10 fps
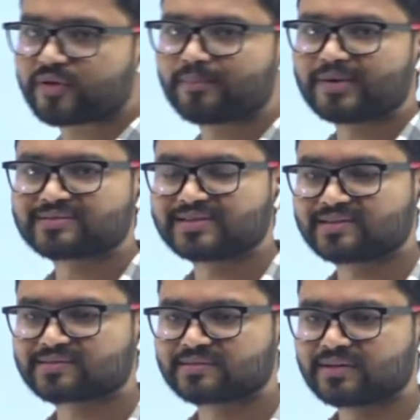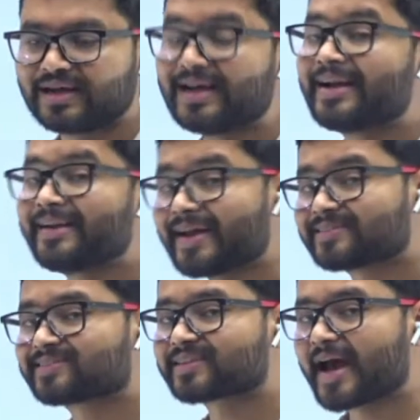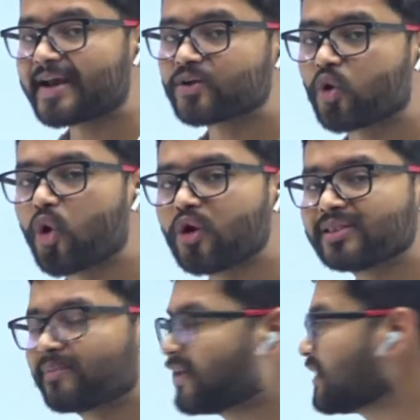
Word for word: of number 6. Let's write all the